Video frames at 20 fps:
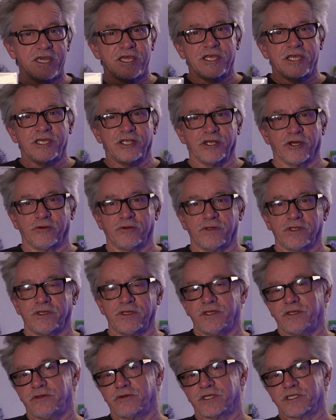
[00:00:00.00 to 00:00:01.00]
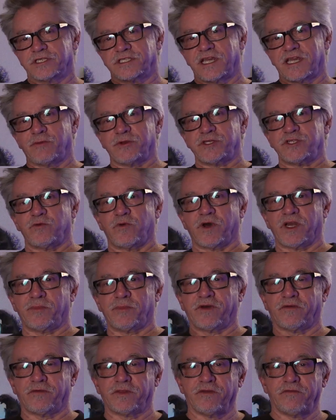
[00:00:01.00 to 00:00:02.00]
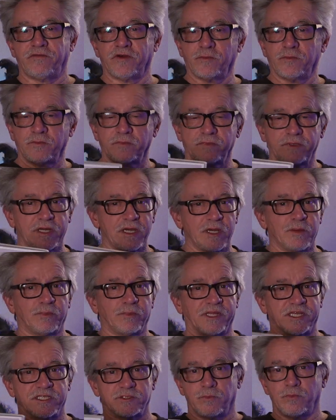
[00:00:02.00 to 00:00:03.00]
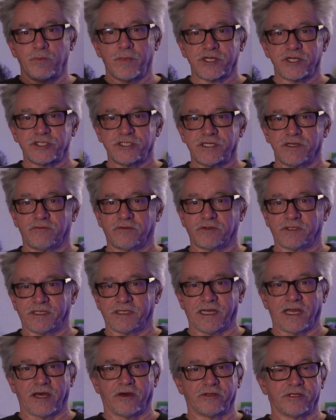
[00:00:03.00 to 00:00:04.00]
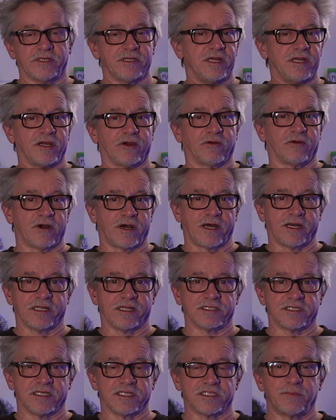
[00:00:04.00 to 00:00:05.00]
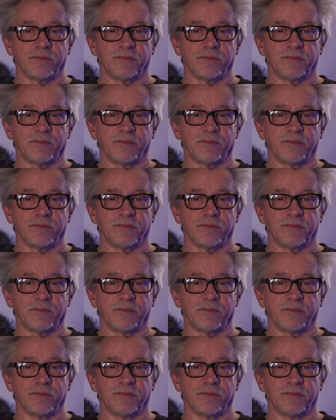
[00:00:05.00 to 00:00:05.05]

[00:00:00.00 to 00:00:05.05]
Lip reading: you know, you can say what you want about, but the film plays much differently now to younger audiences.